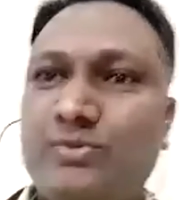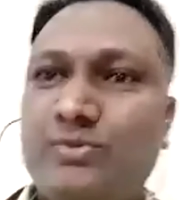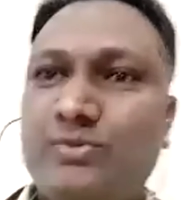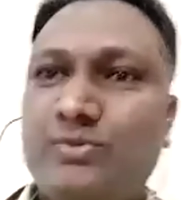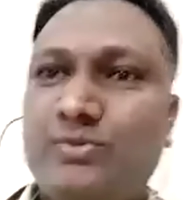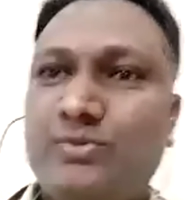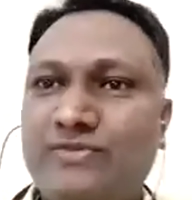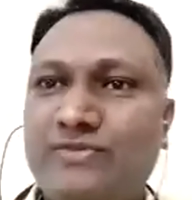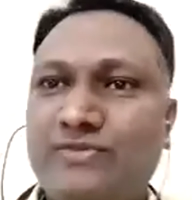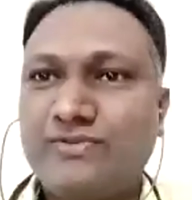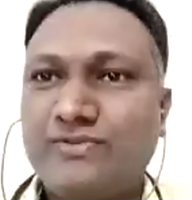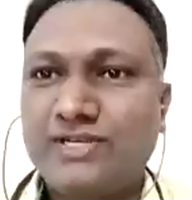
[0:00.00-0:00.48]

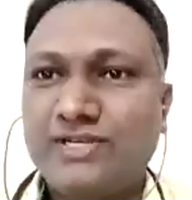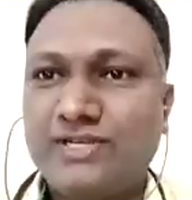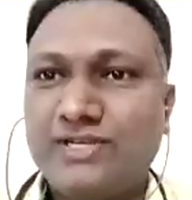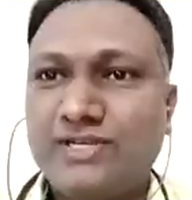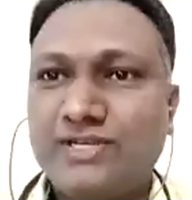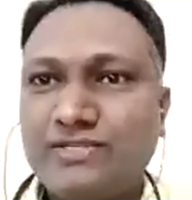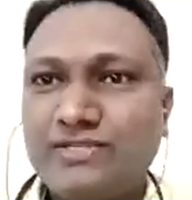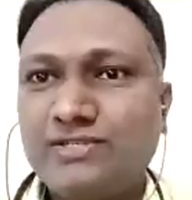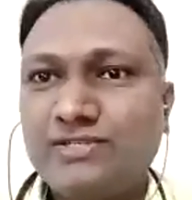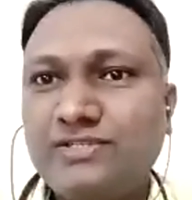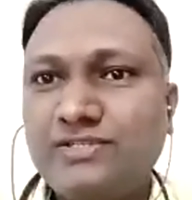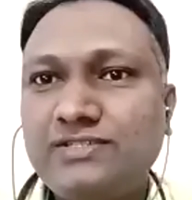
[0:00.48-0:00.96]
everyone is
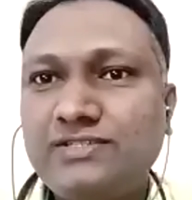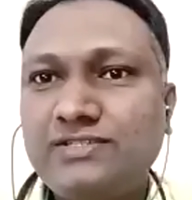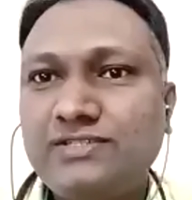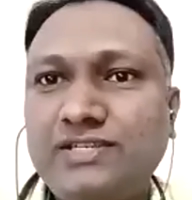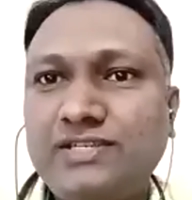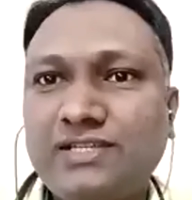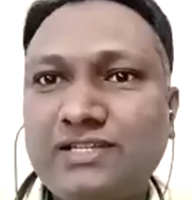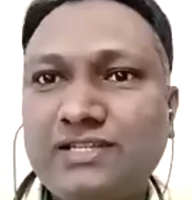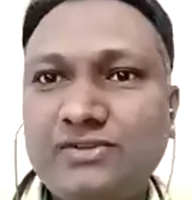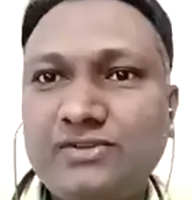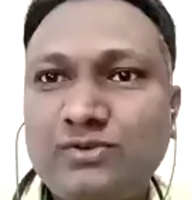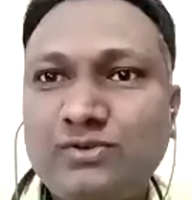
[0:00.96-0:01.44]
good.
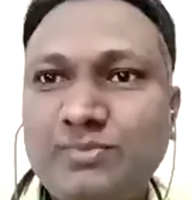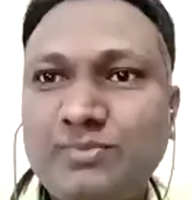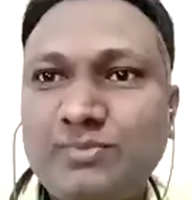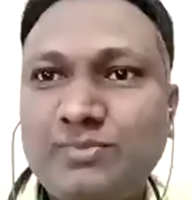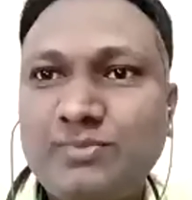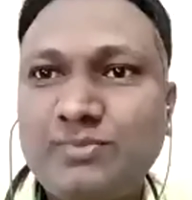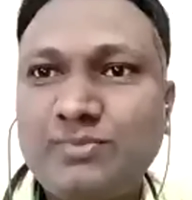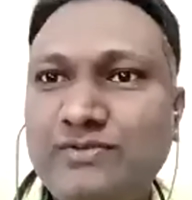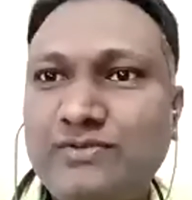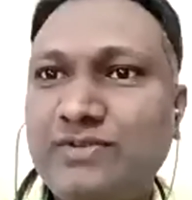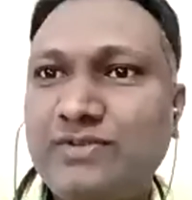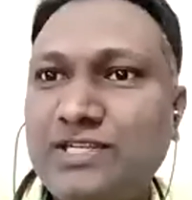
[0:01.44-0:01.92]
I hope
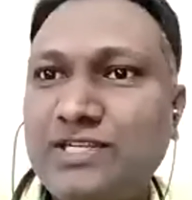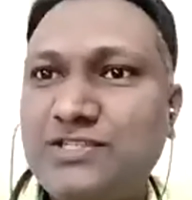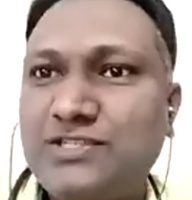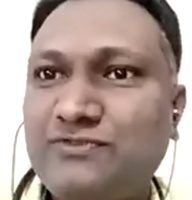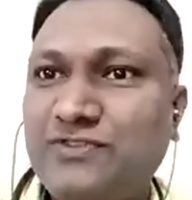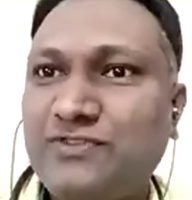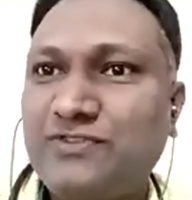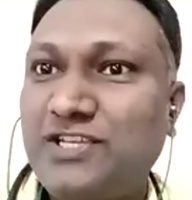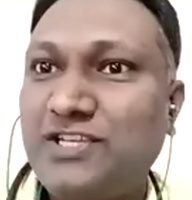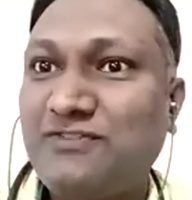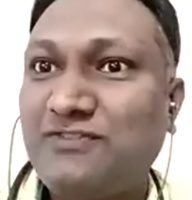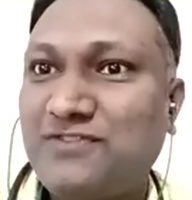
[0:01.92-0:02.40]
everyone is
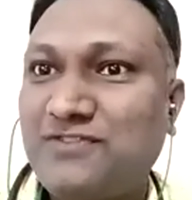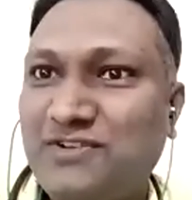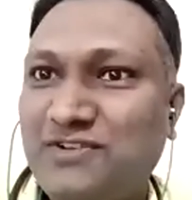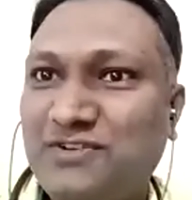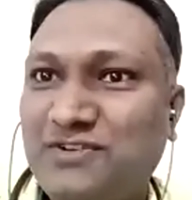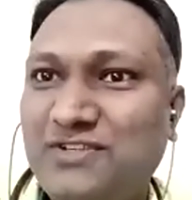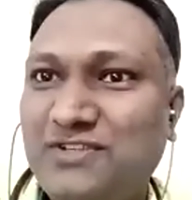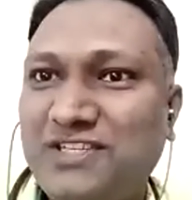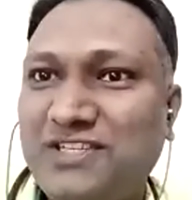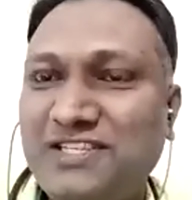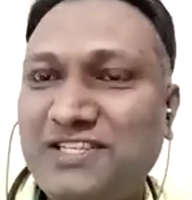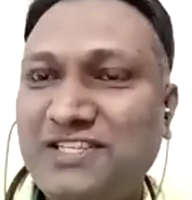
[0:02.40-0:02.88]
free of
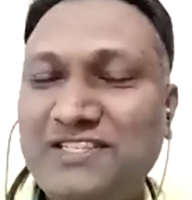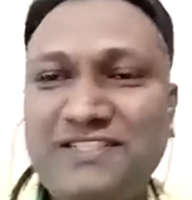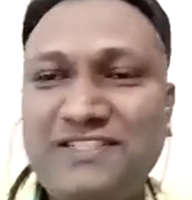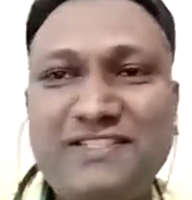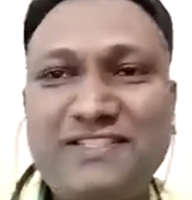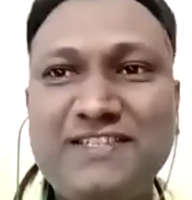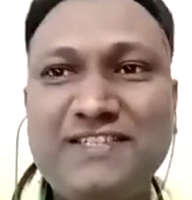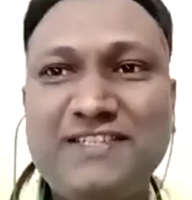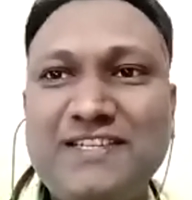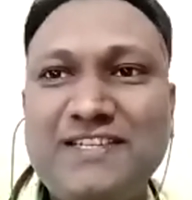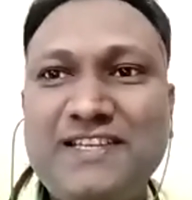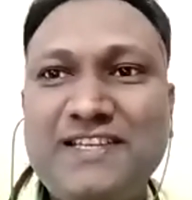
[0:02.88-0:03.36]
corona
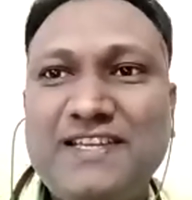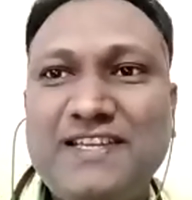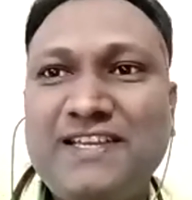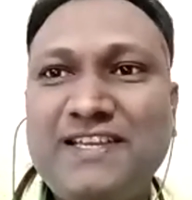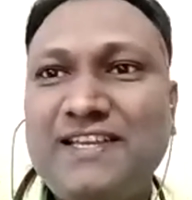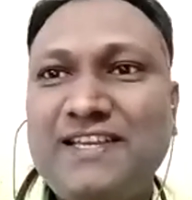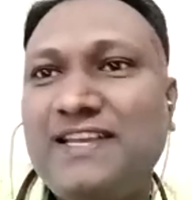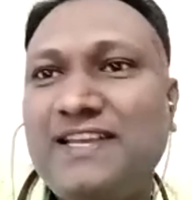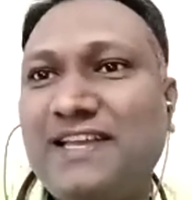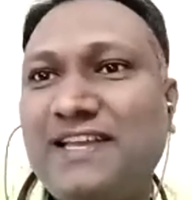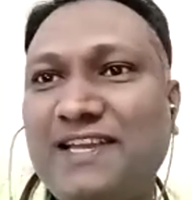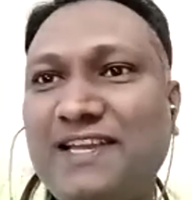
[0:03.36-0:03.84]

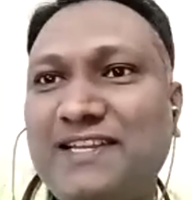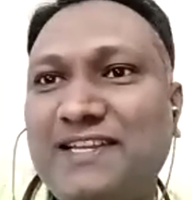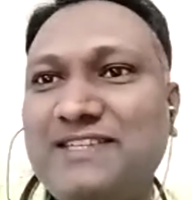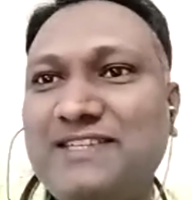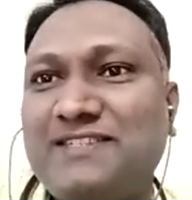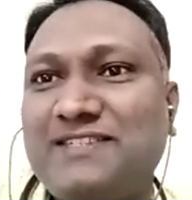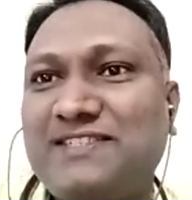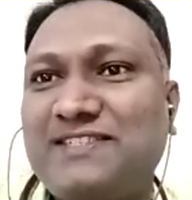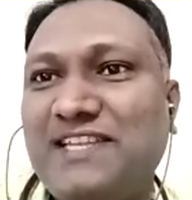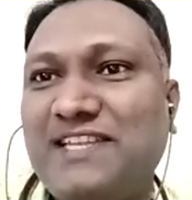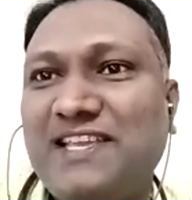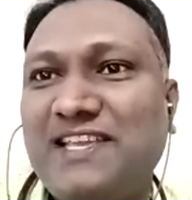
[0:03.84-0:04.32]
and
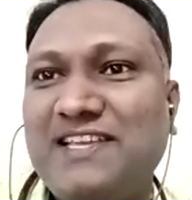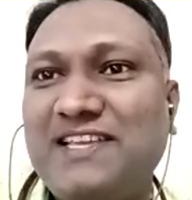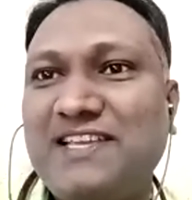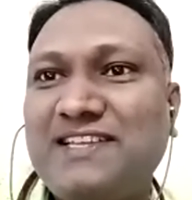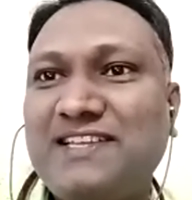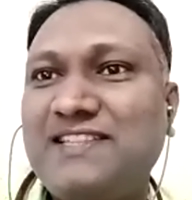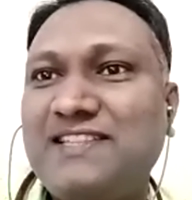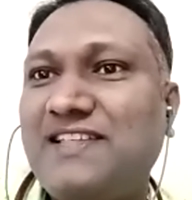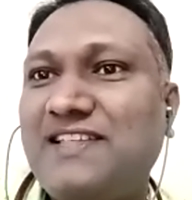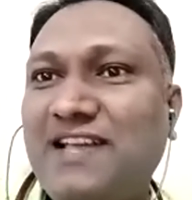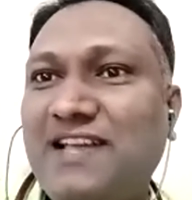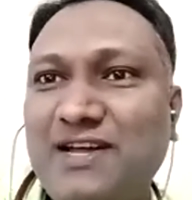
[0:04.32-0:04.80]
staying
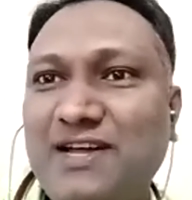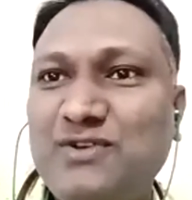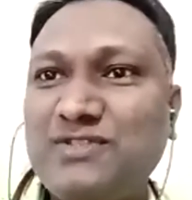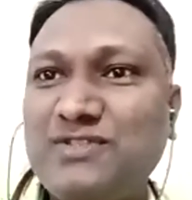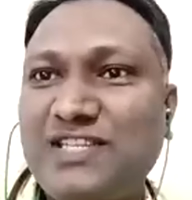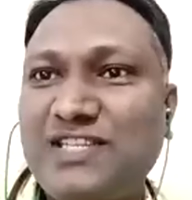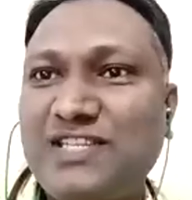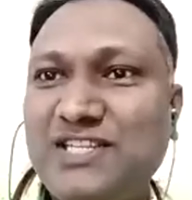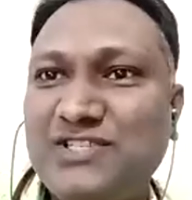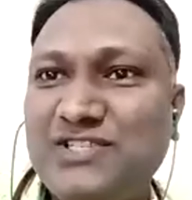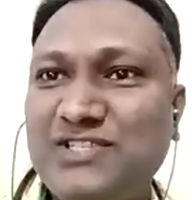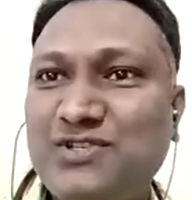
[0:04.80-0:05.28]
in the house
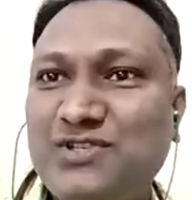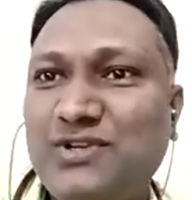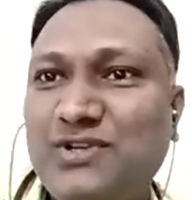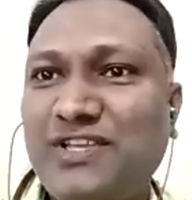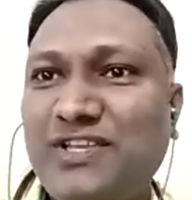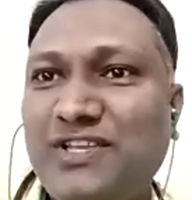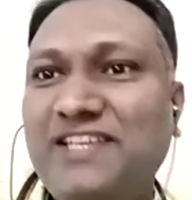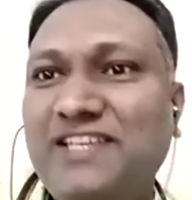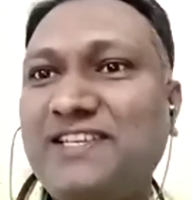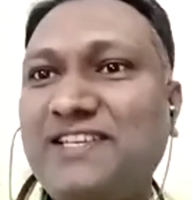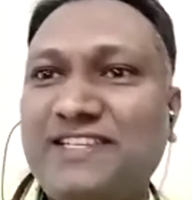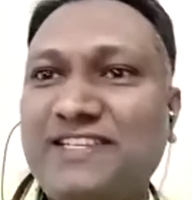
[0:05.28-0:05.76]
and
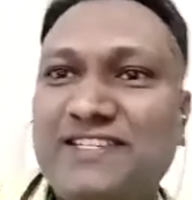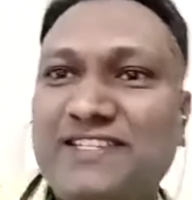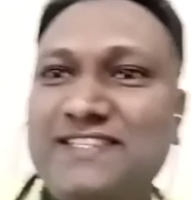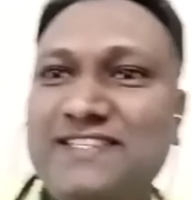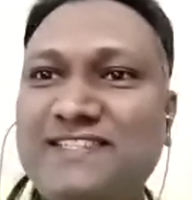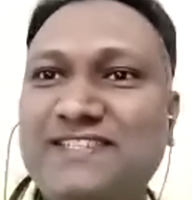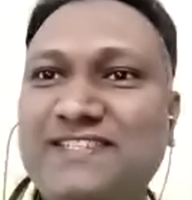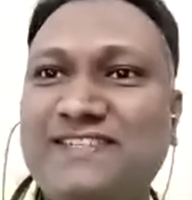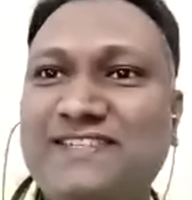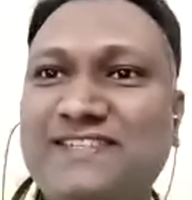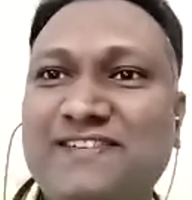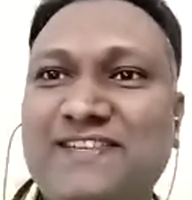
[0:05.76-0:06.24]
enjoying,
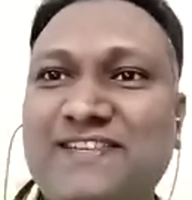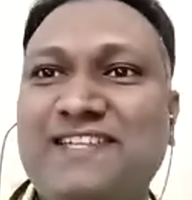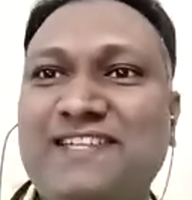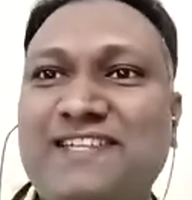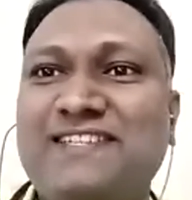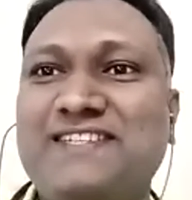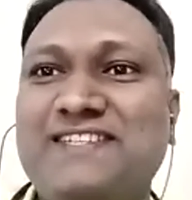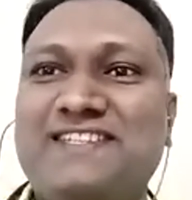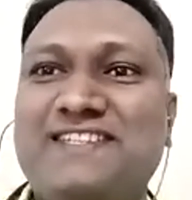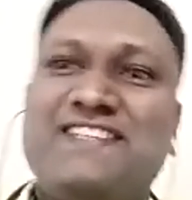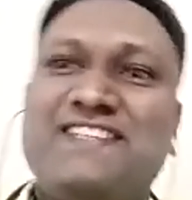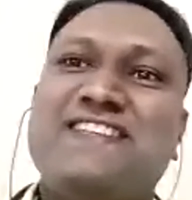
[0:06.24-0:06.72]

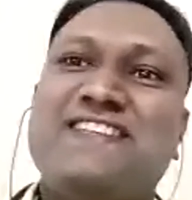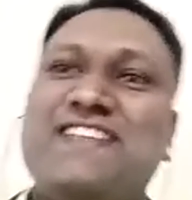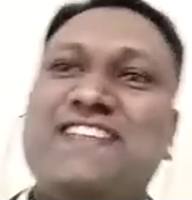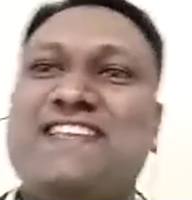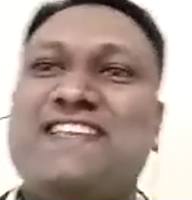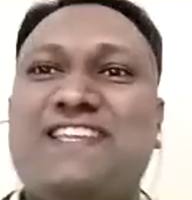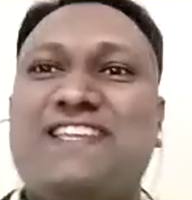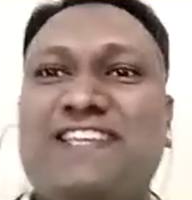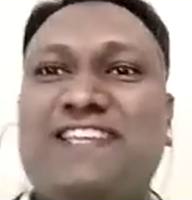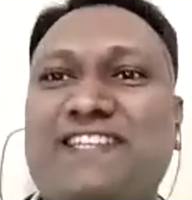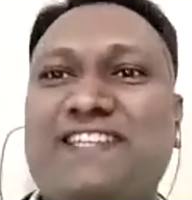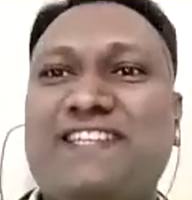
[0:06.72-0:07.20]
right?
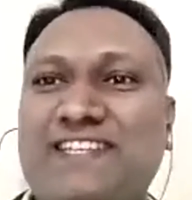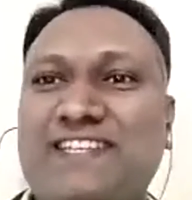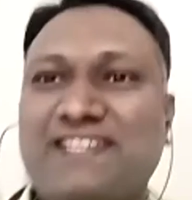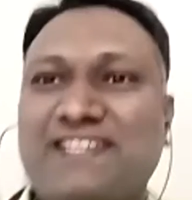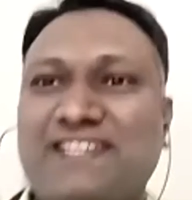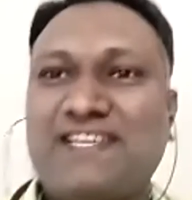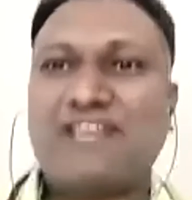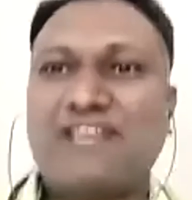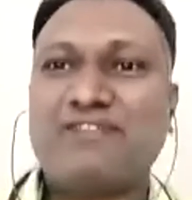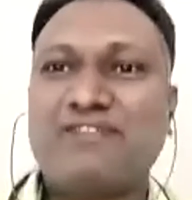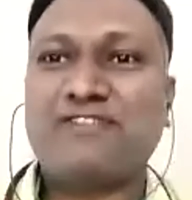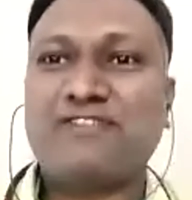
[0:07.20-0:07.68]

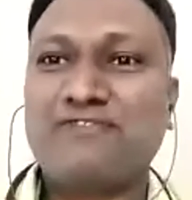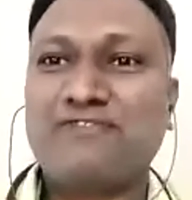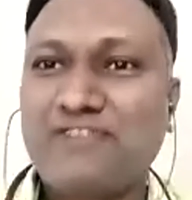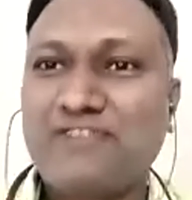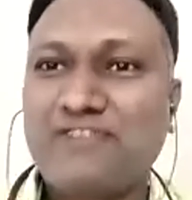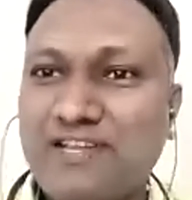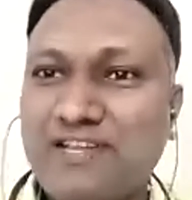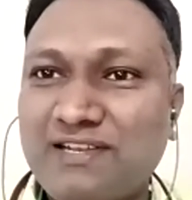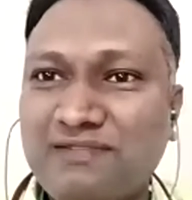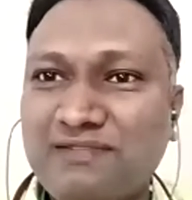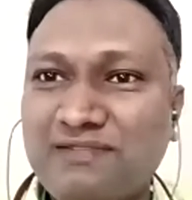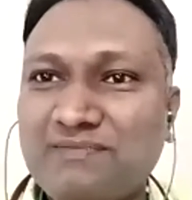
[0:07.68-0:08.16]
Eating, having
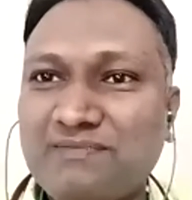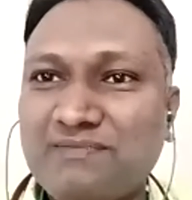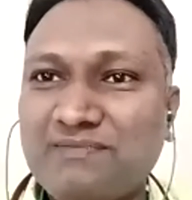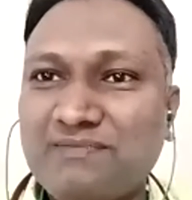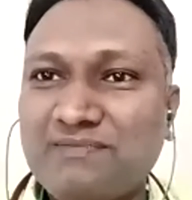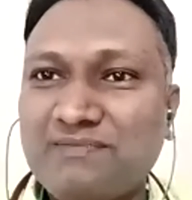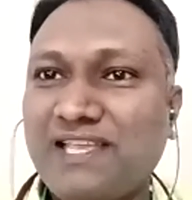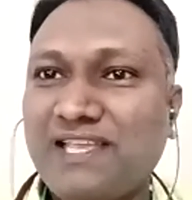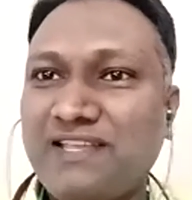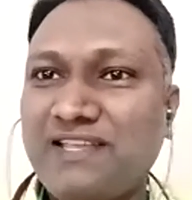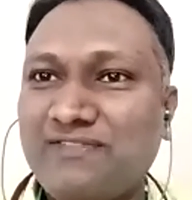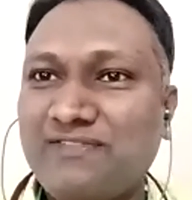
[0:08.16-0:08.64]
fun,
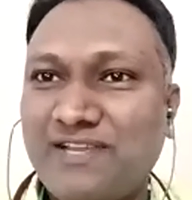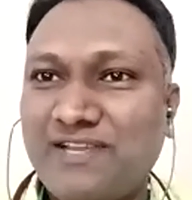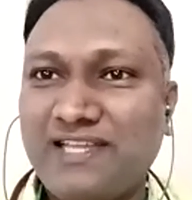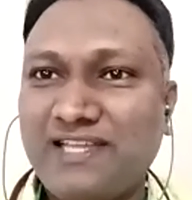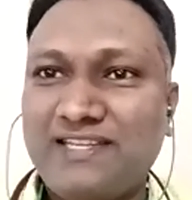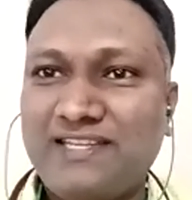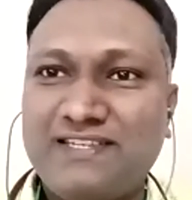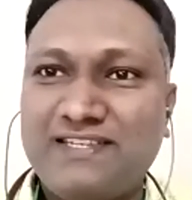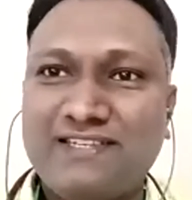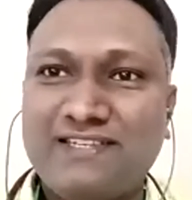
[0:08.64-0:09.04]
playing, right?